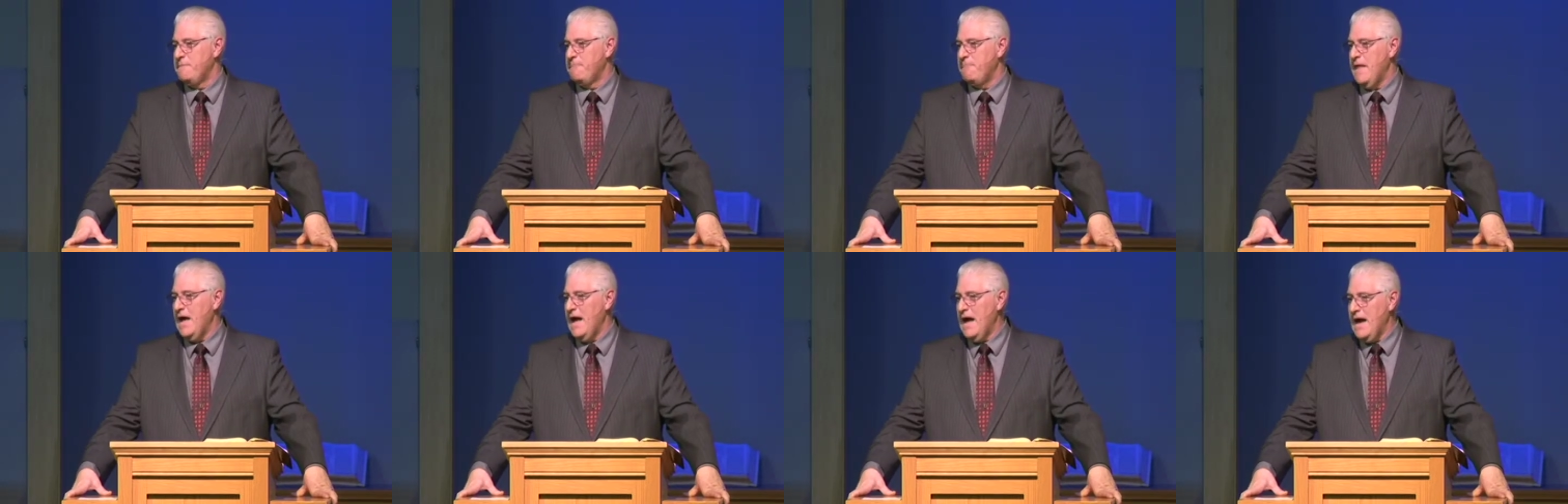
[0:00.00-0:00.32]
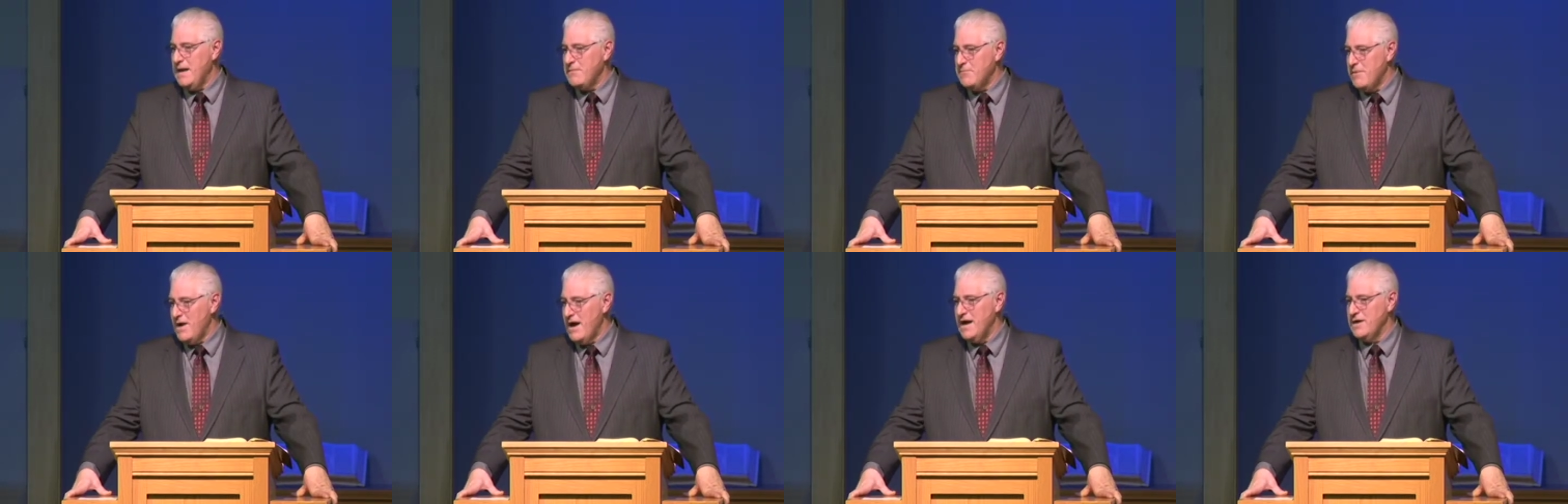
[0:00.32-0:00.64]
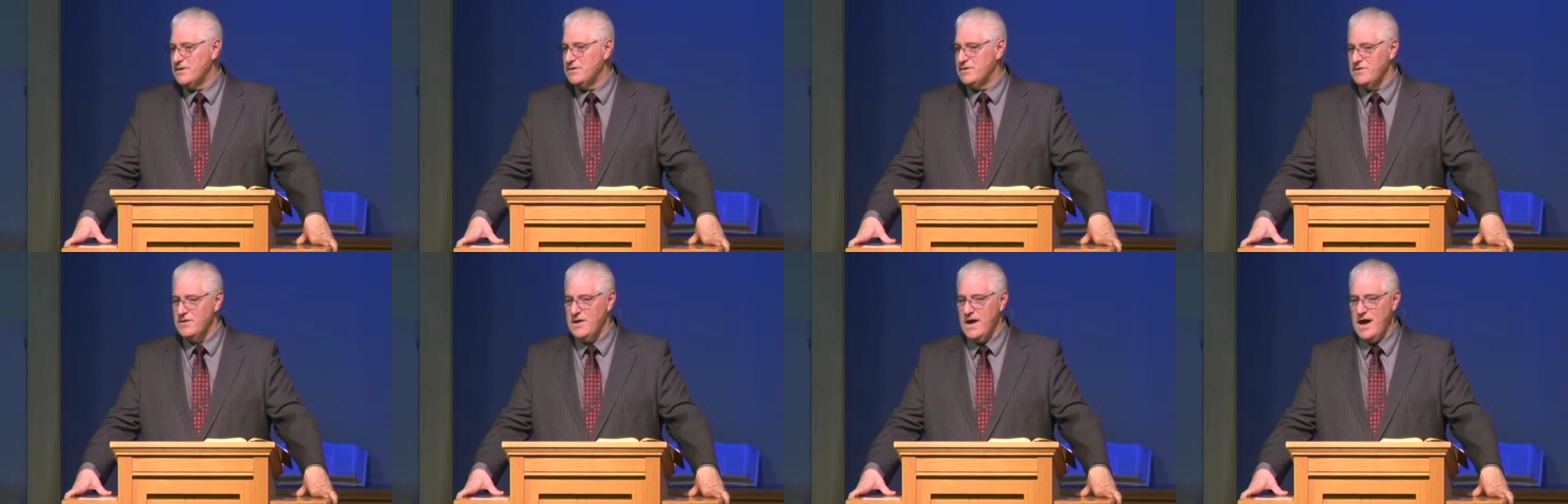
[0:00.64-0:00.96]
I'm
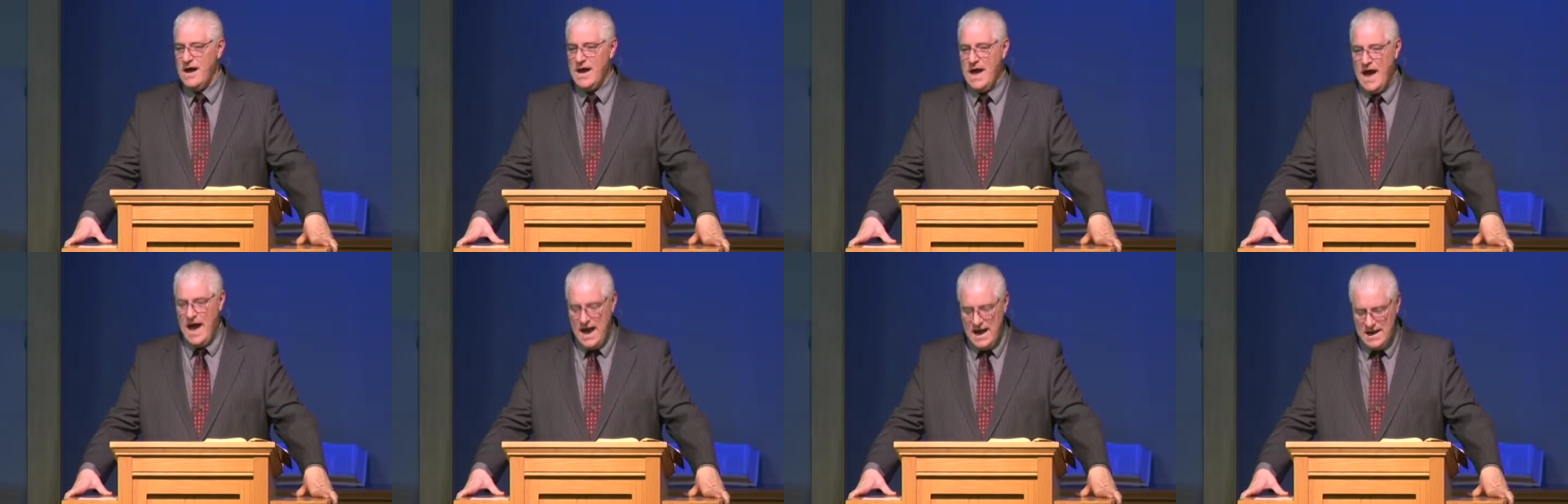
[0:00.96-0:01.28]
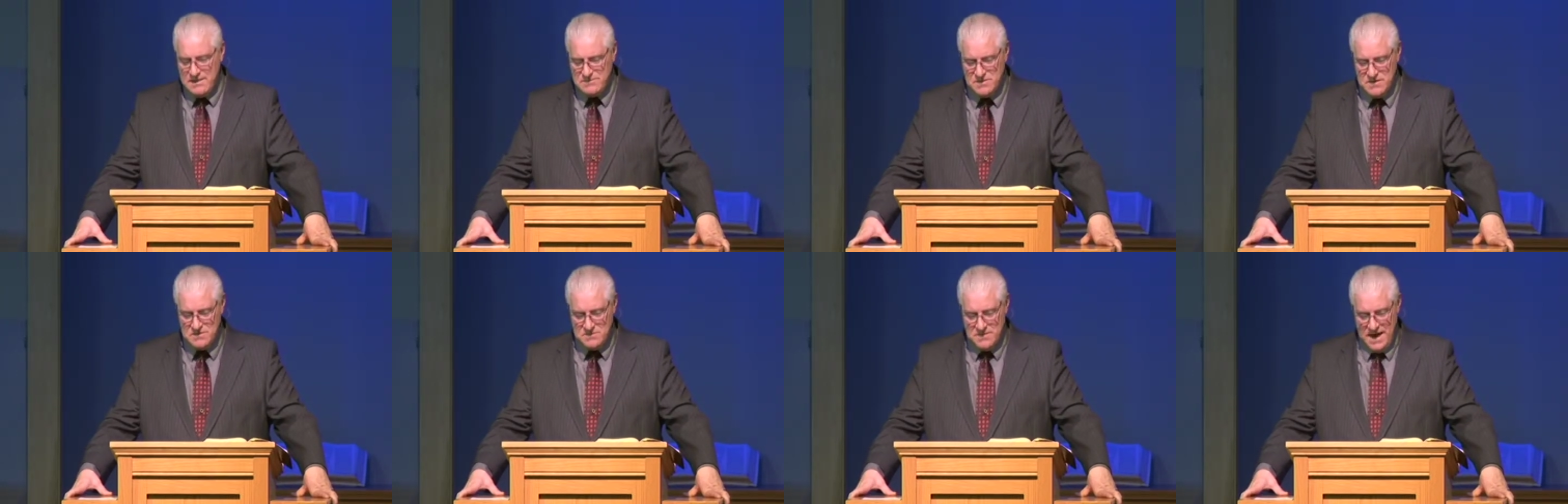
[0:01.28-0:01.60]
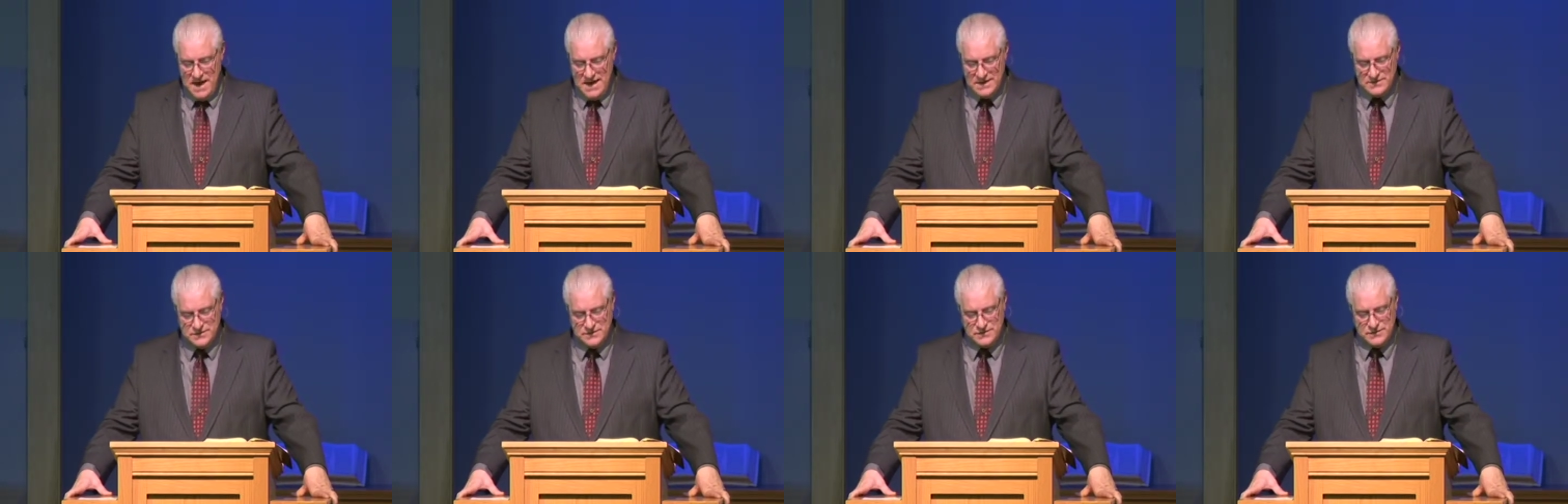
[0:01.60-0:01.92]
Adonai. I'm the
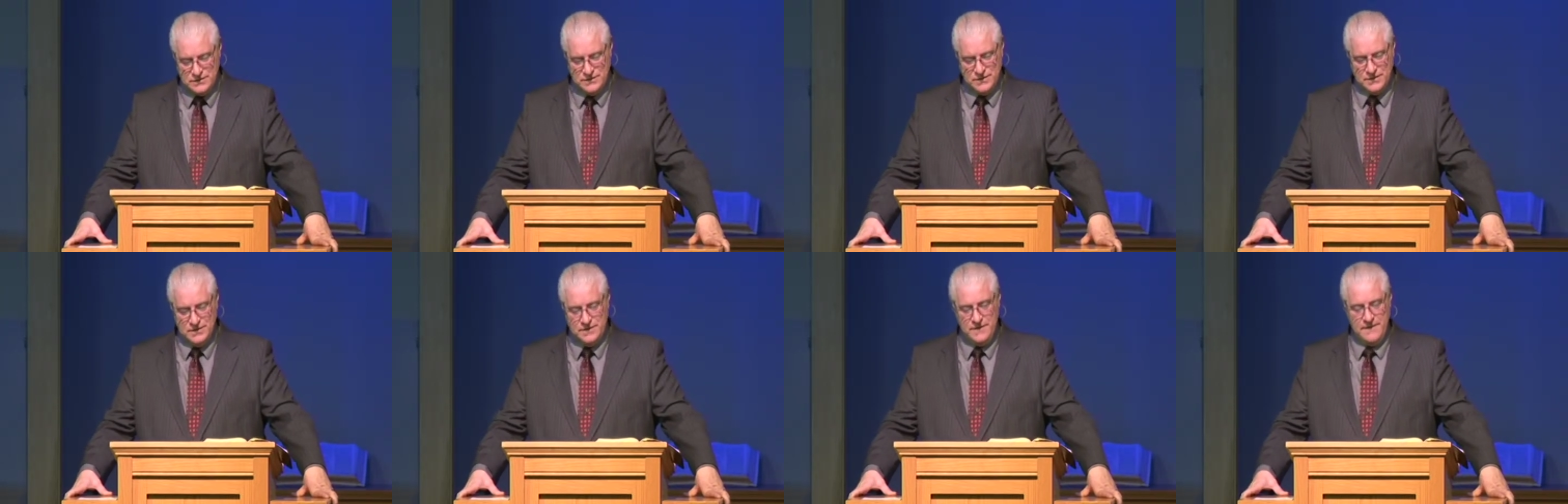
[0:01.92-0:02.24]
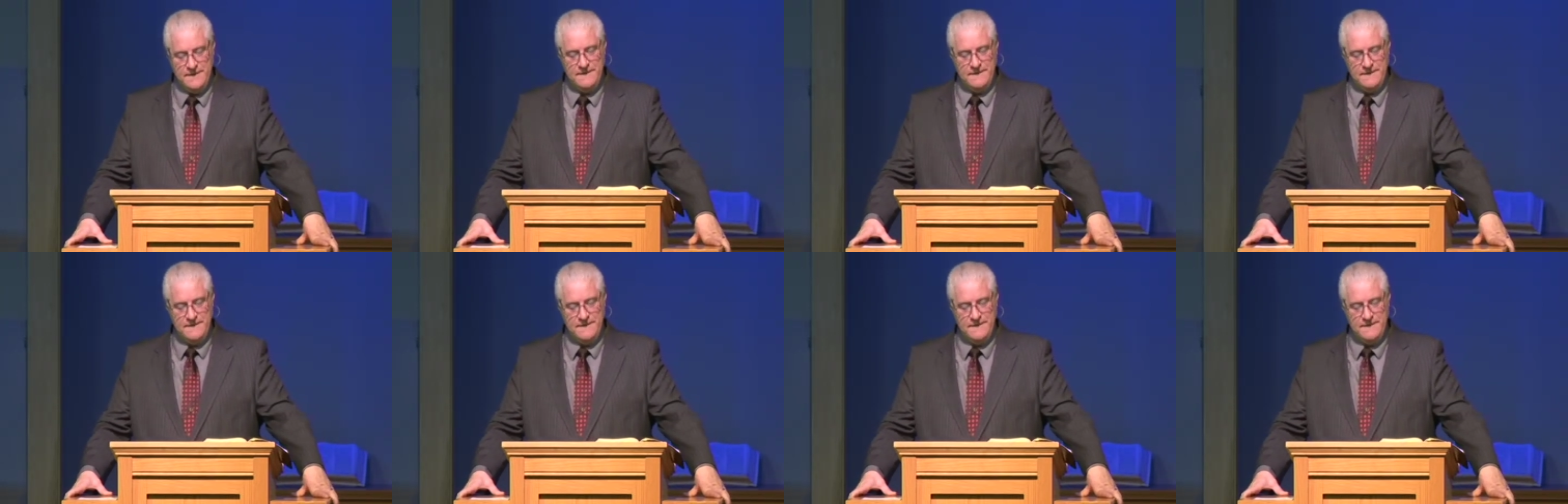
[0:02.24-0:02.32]
master.